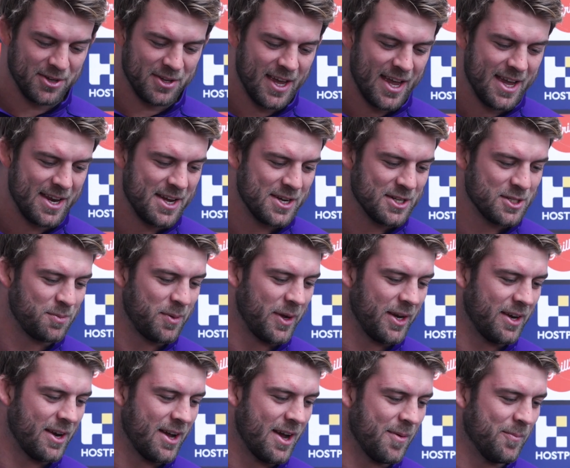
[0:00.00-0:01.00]
Yeah, no, it's
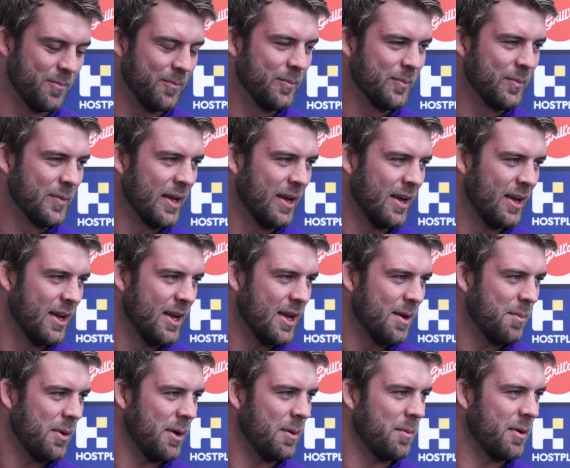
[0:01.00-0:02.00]
been
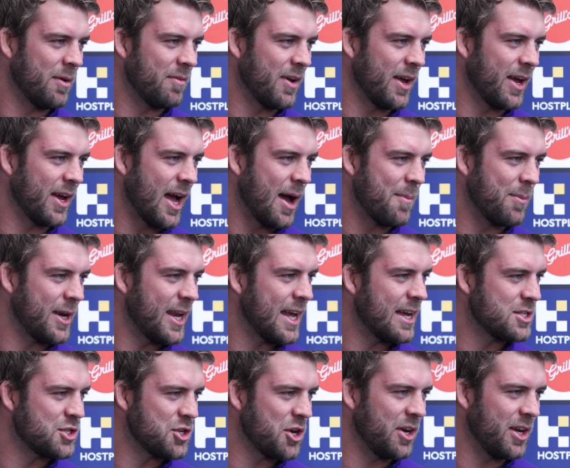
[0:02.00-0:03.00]
a bit of a up and
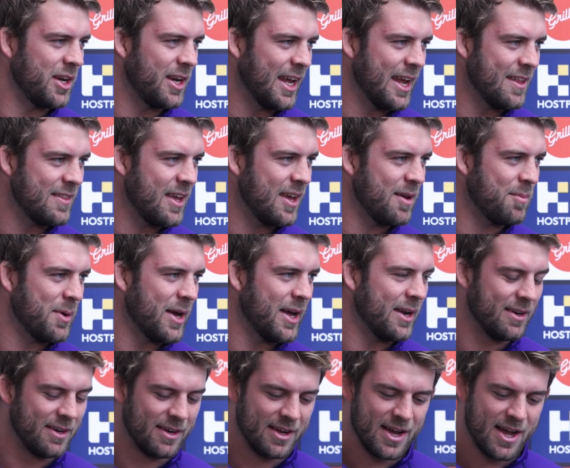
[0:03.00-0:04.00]
down journey to get there, but
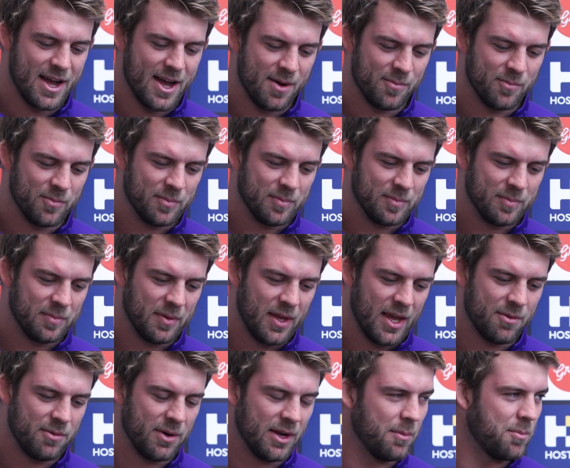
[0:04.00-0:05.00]

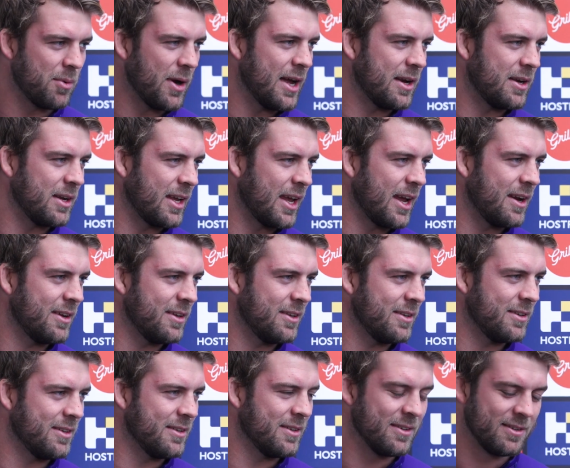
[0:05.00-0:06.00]
yeah, really proud to get it
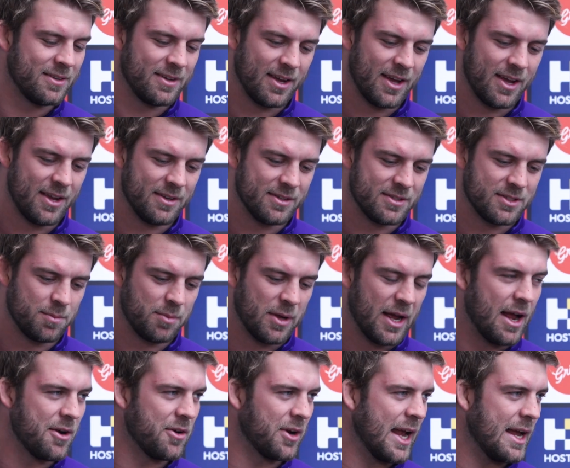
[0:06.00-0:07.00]
and to play
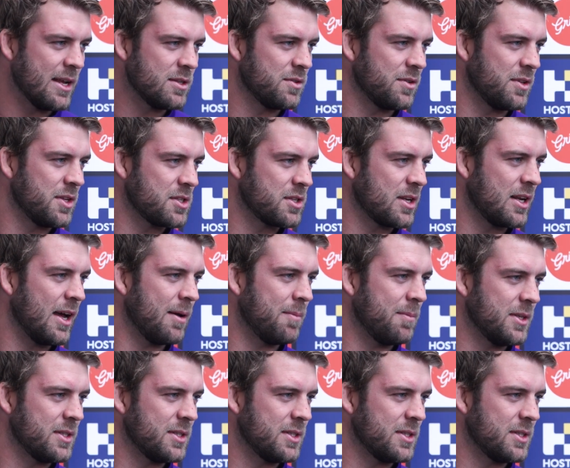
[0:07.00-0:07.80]
100 games for this club.